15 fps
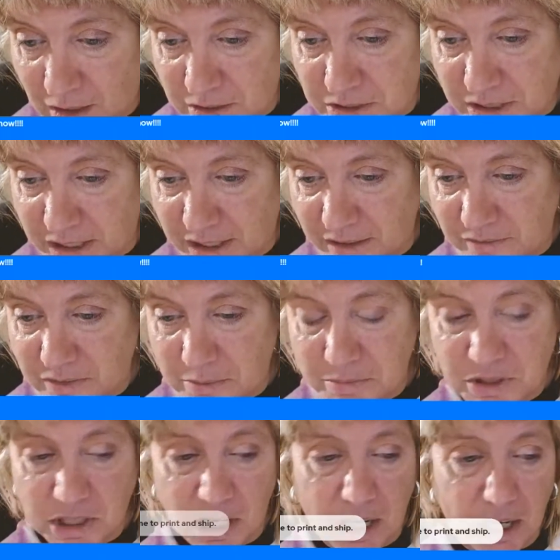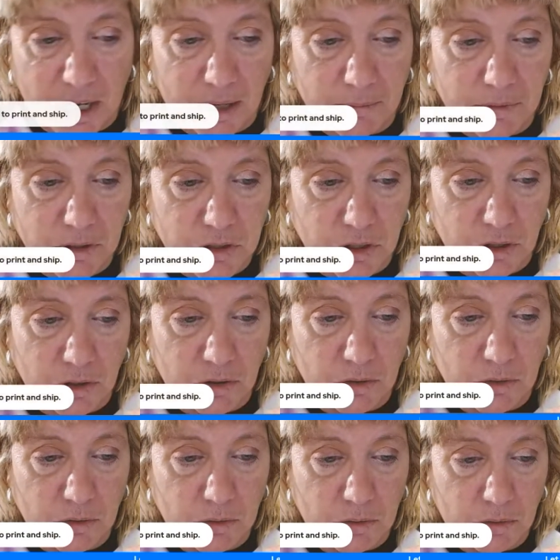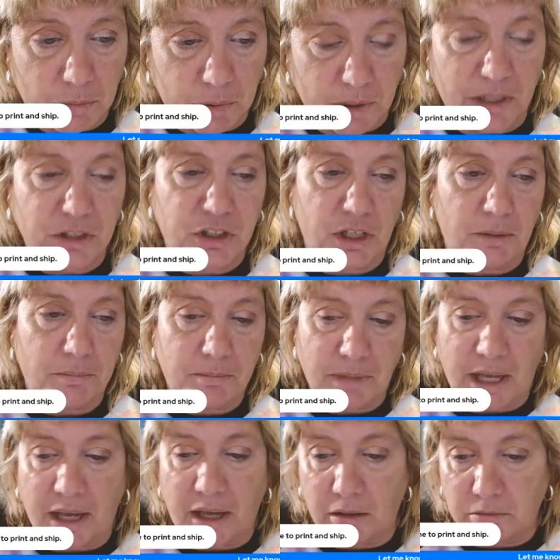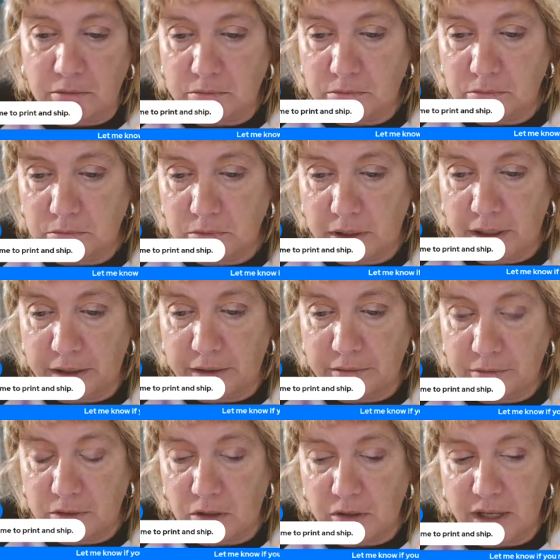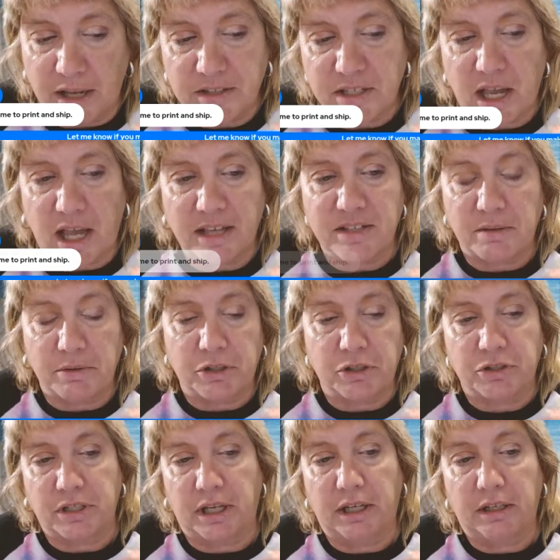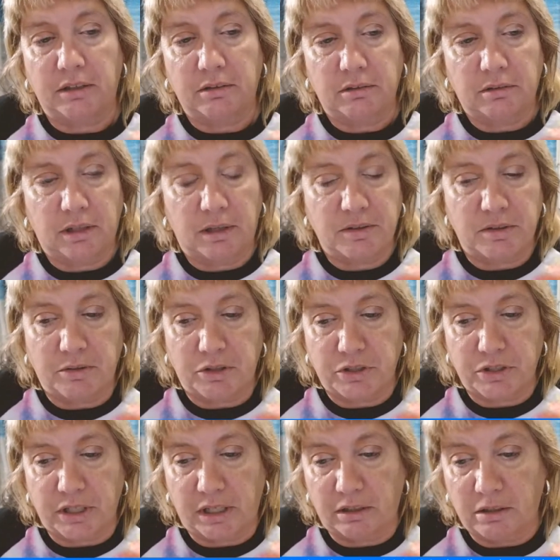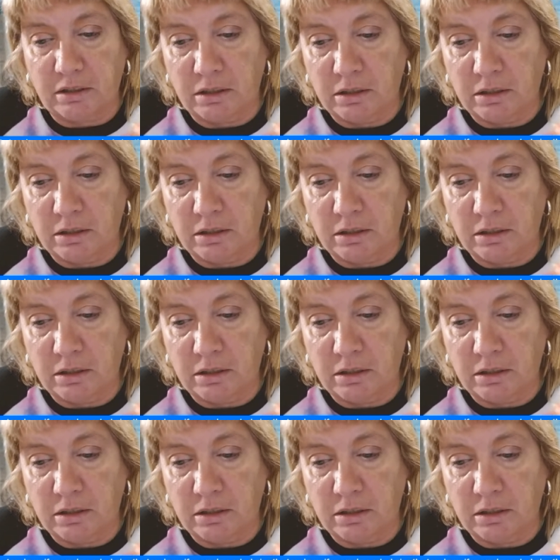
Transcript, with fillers: To give them time to print and ship. Yeah. Yeah. Okay. I see, I see what you're saying. I see what you're saying.